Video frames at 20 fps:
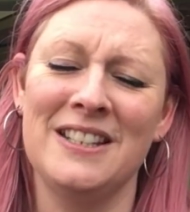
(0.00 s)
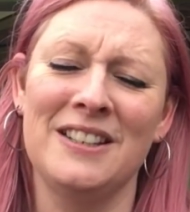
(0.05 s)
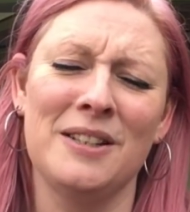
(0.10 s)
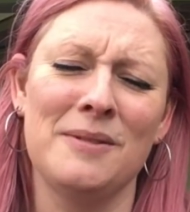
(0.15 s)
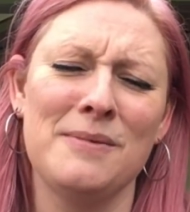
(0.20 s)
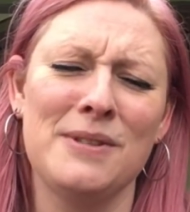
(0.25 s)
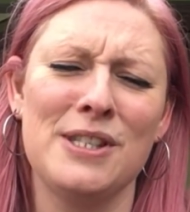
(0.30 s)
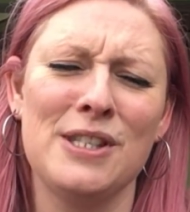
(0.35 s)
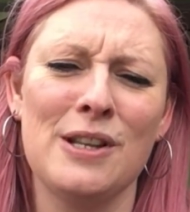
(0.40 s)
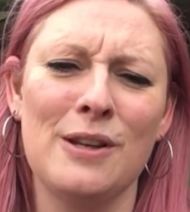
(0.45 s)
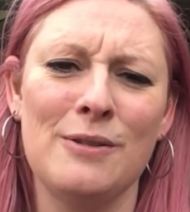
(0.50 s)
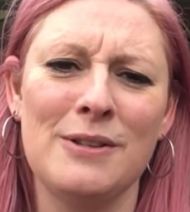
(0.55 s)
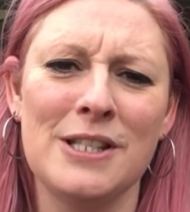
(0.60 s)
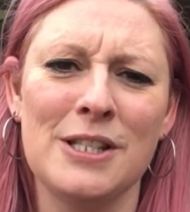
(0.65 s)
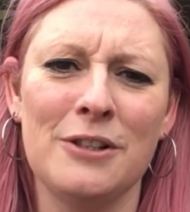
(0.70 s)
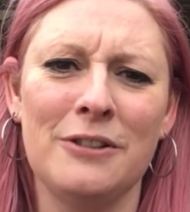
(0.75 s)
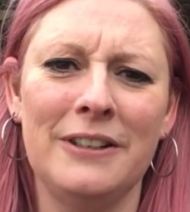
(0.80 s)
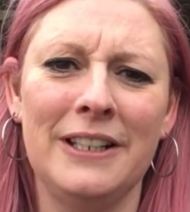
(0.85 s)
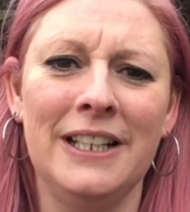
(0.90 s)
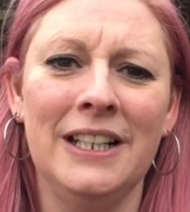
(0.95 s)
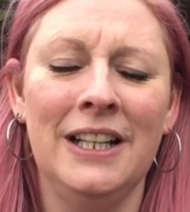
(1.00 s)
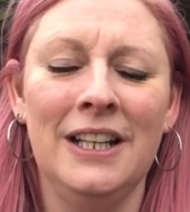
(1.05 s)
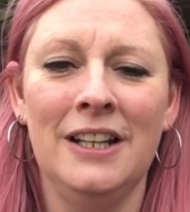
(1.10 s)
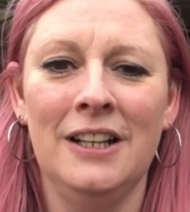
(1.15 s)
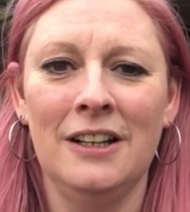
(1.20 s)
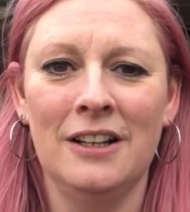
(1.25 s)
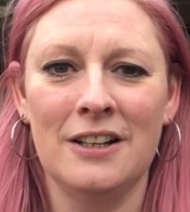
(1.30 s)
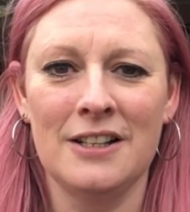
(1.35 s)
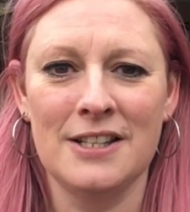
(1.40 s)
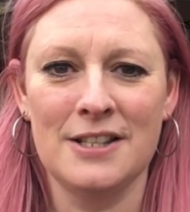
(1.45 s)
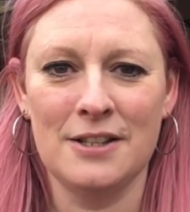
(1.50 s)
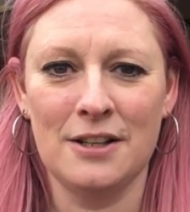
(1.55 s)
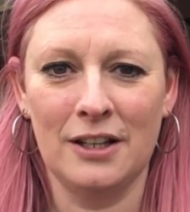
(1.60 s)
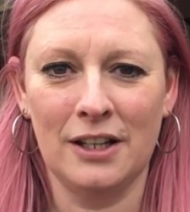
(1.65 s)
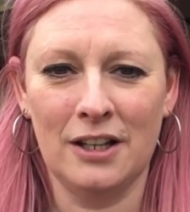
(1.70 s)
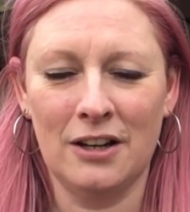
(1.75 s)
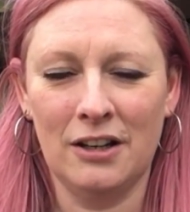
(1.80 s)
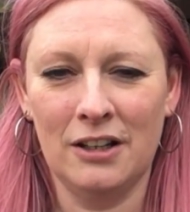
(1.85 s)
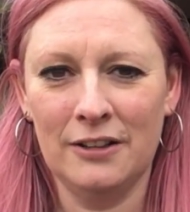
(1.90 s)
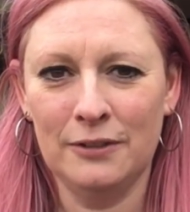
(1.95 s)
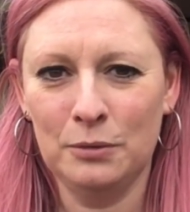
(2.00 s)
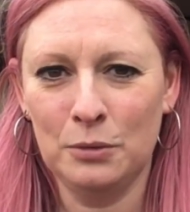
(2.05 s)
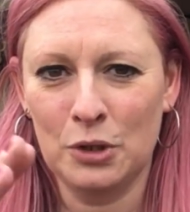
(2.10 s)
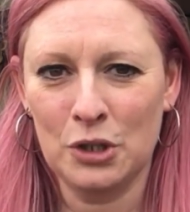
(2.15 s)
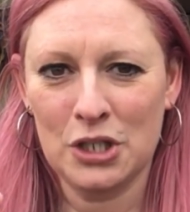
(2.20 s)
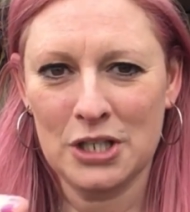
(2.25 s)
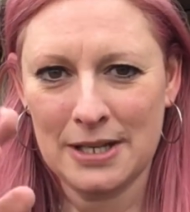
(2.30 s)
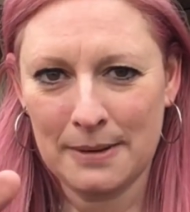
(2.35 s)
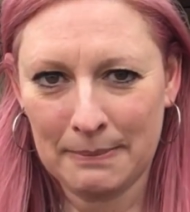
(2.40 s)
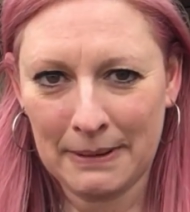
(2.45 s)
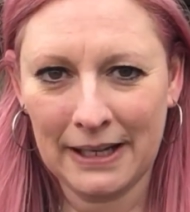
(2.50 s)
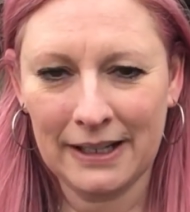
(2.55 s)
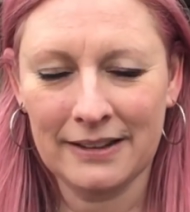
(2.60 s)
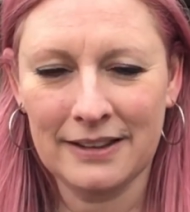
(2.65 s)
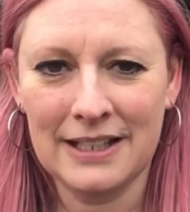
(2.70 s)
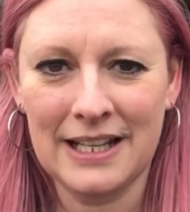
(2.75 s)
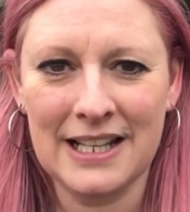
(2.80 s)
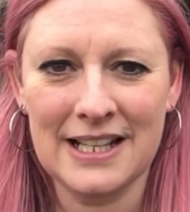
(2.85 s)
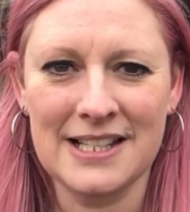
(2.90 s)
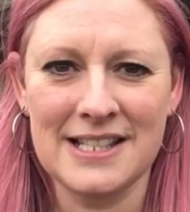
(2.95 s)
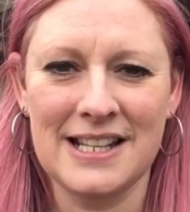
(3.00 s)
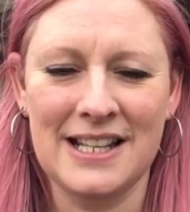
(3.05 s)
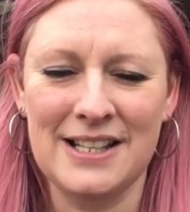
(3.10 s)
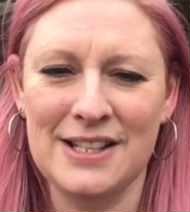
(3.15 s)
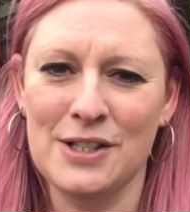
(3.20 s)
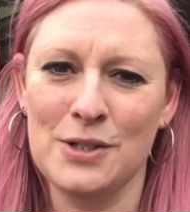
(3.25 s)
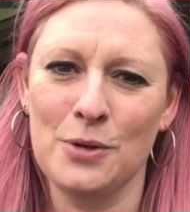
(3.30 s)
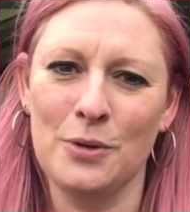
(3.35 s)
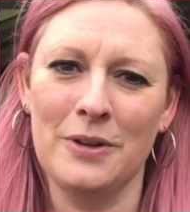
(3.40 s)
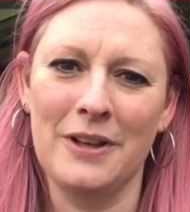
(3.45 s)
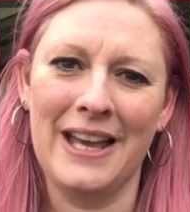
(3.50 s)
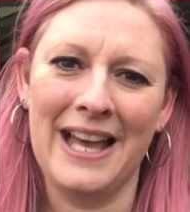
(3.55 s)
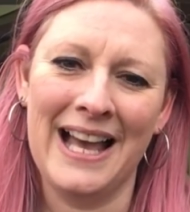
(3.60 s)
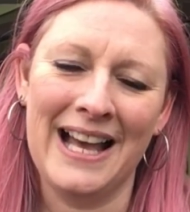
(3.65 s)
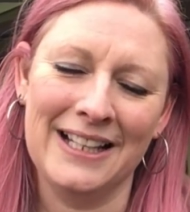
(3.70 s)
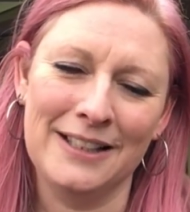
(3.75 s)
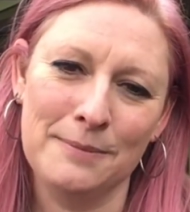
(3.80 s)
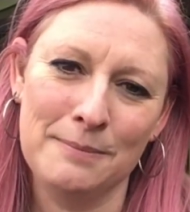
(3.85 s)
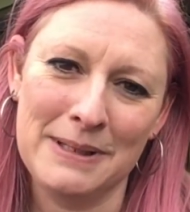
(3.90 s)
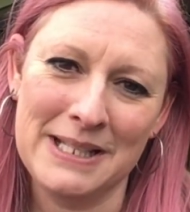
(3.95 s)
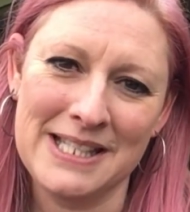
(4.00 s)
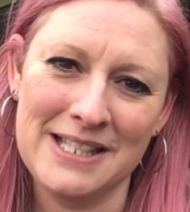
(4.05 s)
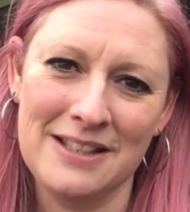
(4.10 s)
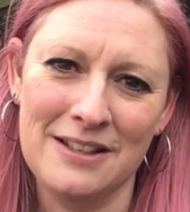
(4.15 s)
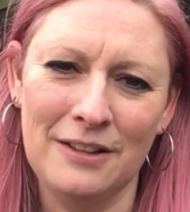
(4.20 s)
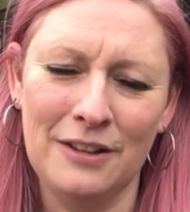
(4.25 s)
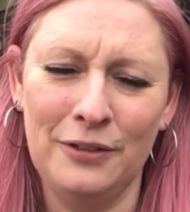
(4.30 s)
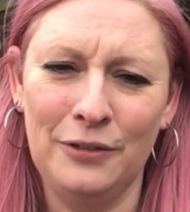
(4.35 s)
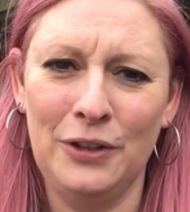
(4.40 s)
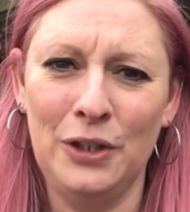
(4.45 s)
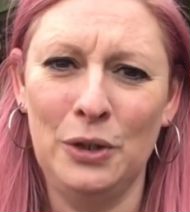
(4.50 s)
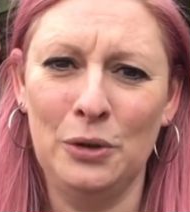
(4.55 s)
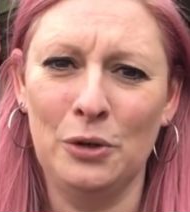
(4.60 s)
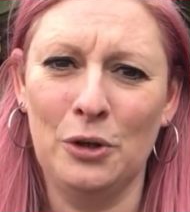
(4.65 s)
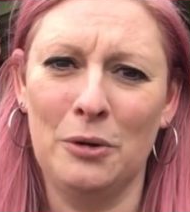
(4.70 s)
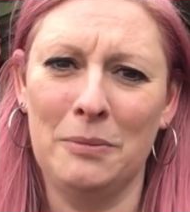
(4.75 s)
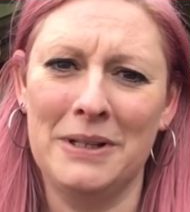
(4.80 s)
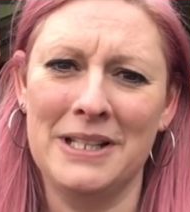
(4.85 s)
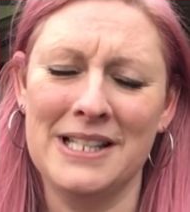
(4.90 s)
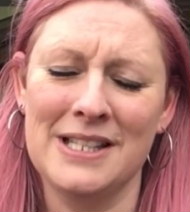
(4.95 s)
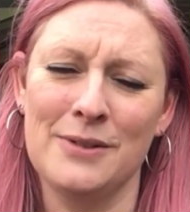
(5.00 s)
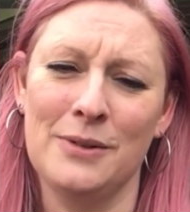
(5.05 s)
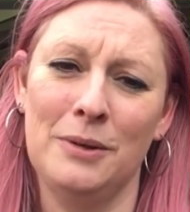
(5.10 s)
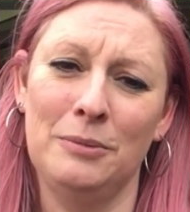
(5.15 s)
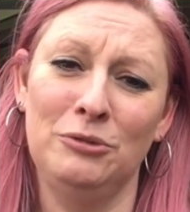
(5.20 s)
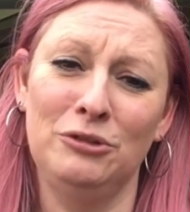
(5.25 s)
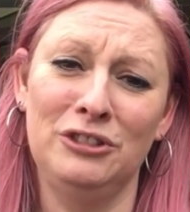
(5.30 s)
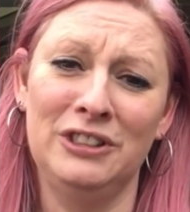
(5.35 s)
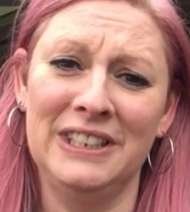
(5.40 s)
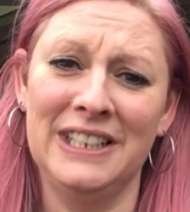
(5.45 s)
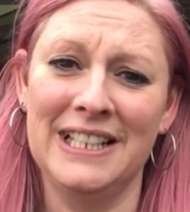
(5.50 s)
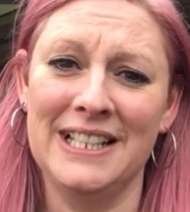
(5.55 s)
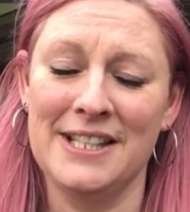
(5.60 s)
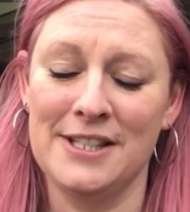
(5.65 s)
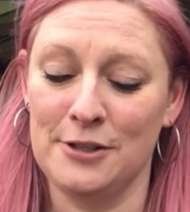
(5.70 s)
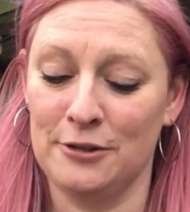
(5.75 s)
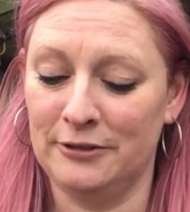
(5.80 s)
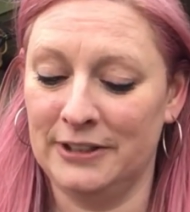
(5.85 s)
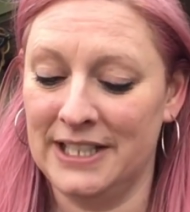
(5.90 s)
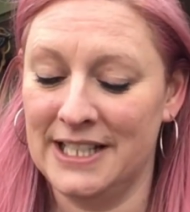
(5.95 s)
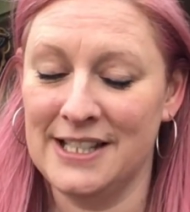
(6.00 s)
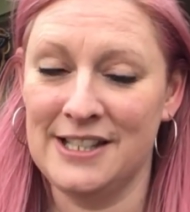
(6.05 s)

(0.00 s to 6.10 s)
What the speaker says: And I'm so sorry, I kind of watched it back the next day and saw that I had missed a few comments, so I'm really sorry.